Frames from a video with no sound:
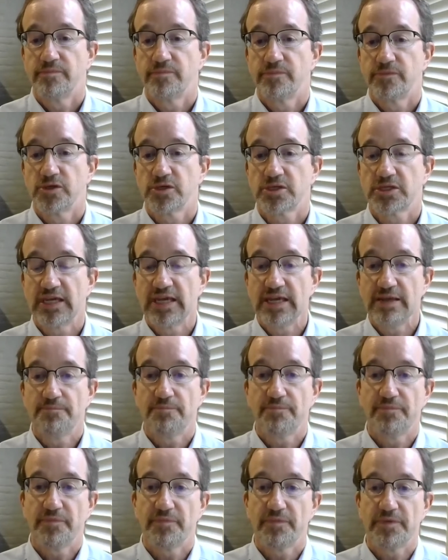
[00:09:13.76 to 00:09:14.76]
just
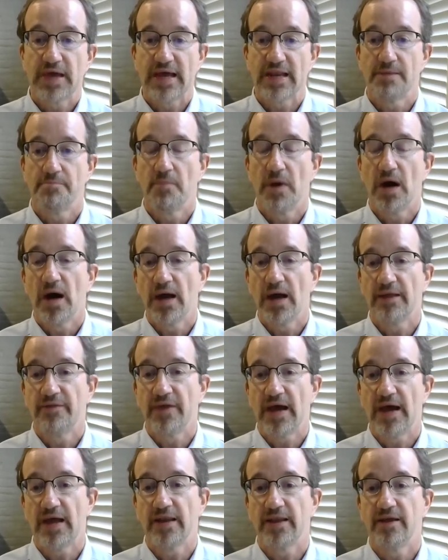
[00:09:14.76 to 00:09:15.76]
keep that in mind,
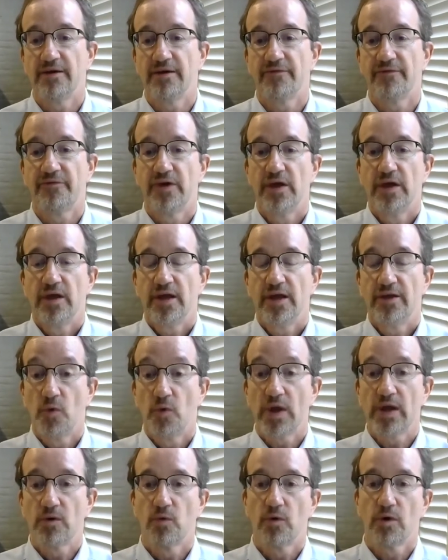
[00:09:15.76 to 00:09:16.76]
that and the
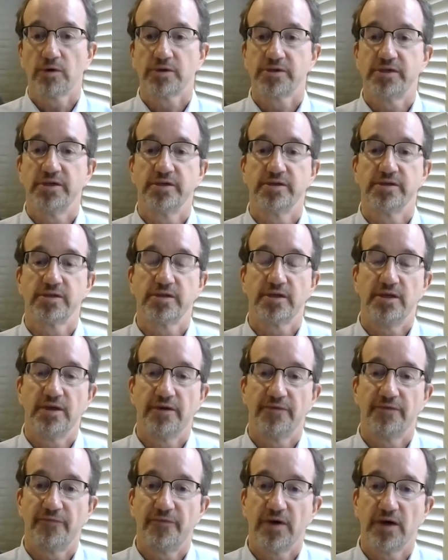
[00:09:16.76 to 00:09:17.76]
way it works is,
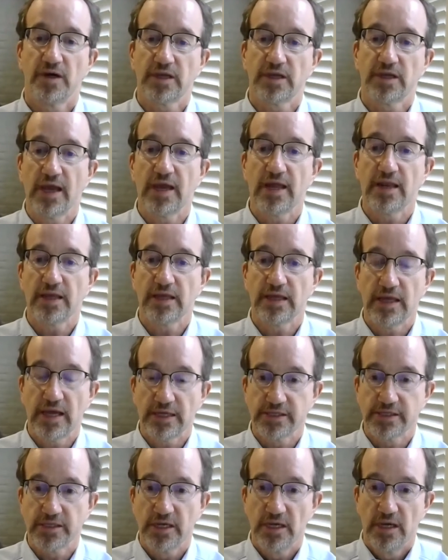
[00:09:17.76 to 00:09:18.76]
if a candidate
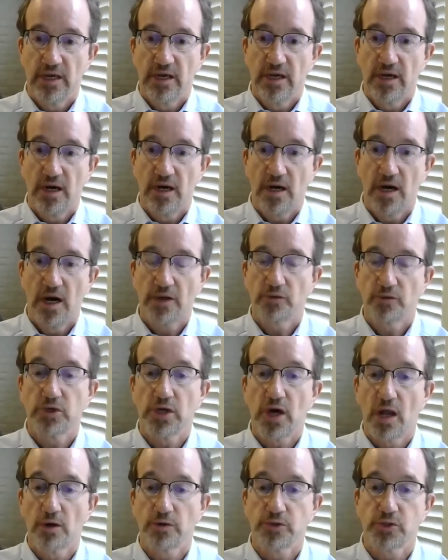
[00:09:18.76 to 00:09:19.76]
gets
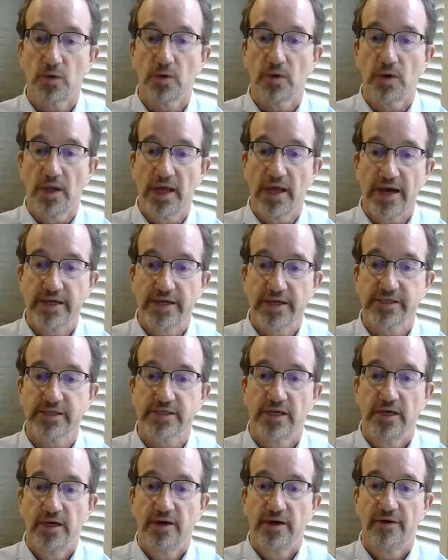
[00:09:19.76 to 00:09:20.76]
$100 or
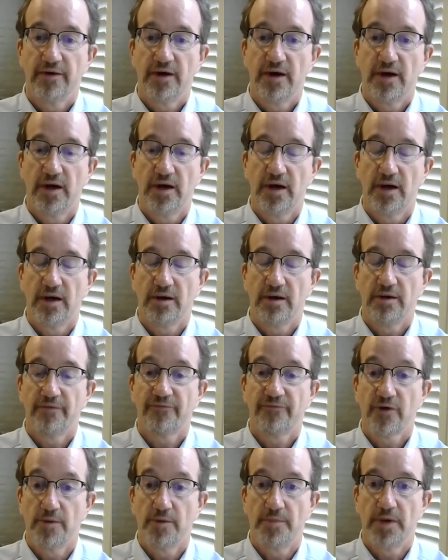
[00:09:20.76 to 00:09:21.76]
less
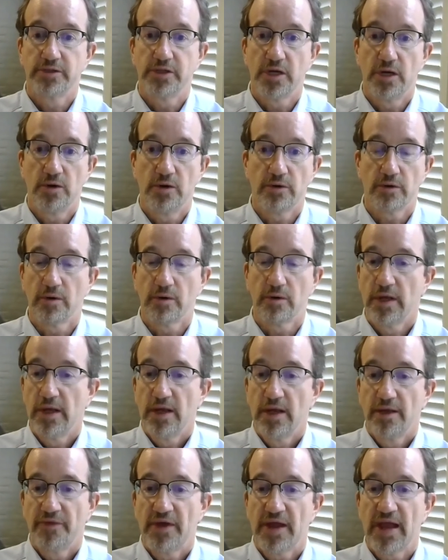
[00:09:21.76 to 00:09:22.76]
from a donor,
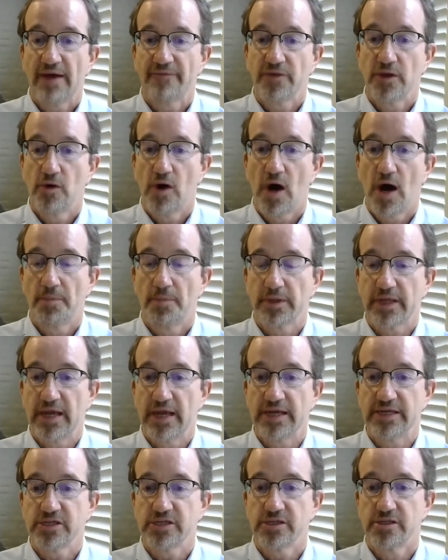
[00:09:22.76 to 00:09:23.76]
they have no
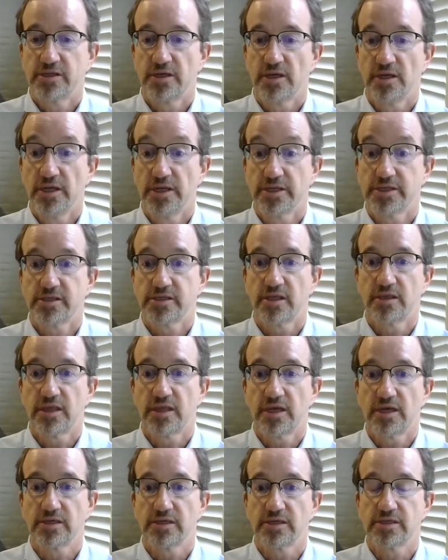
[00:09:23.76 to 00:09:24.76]
obligation to list the
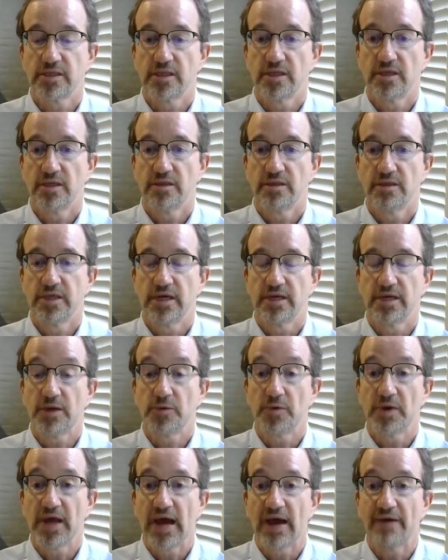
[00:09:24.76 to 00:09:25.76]
things that they
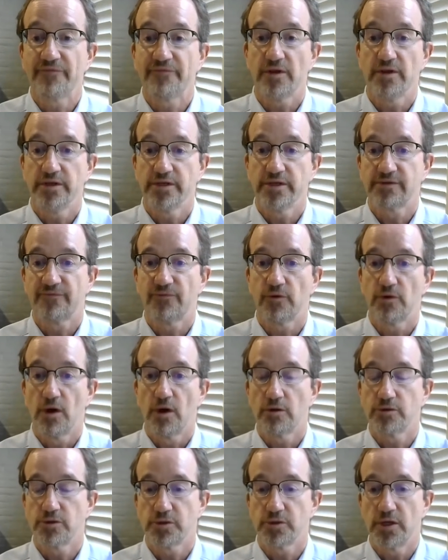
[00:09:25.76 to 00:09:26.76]
would have to list for
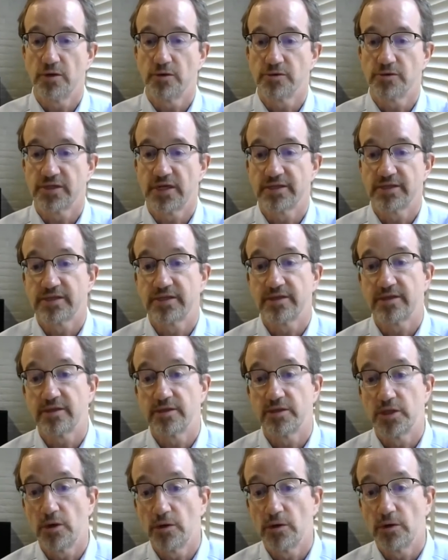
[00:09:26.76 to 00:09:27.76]
larger donors. That's the
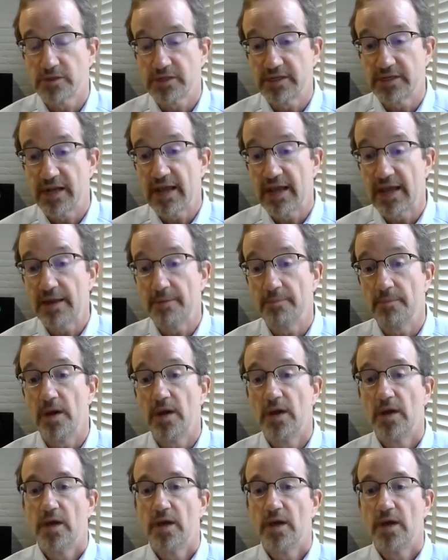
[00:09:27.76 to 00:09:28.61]
donor's name,